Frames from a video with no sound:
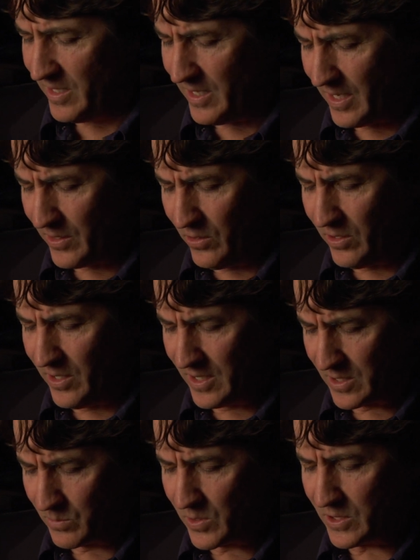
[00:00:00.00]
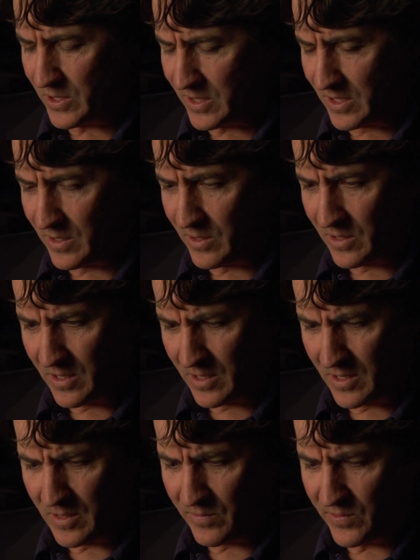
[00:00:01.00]
Yeah, you can ask some questions, and
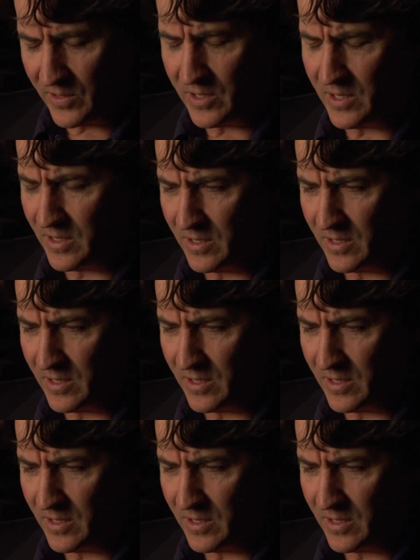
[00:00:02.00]
then I'll fill in